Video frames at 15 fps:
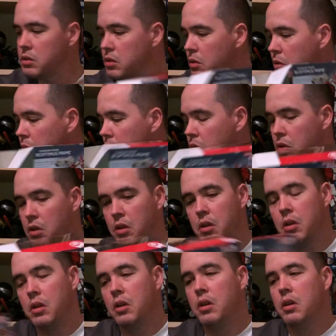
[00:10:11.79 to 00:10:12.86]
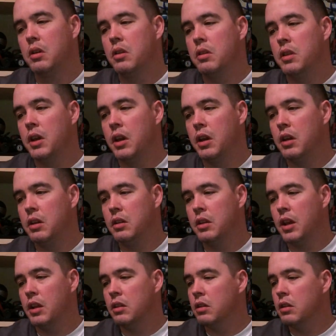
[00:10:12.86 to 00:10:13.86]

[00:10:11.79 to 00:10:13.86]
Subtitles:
So they